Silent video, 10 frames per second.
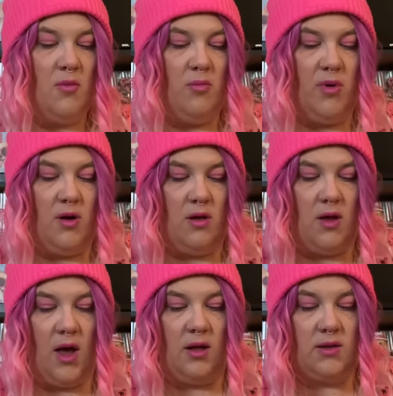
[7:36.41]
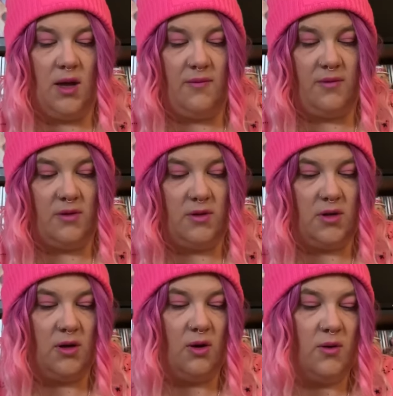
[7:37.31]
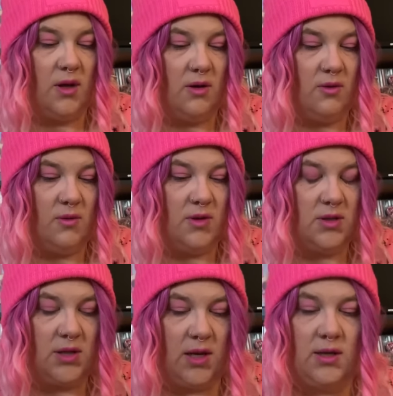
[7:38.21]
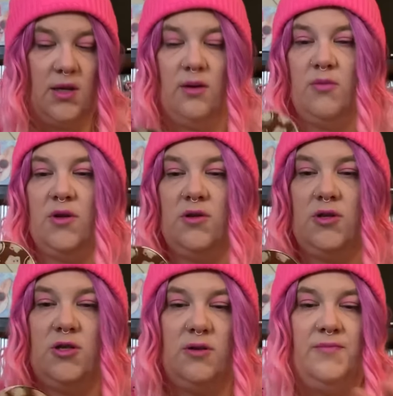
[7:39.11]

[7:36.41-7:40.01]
but I'll definitely... Okay, cool. It's not damaged.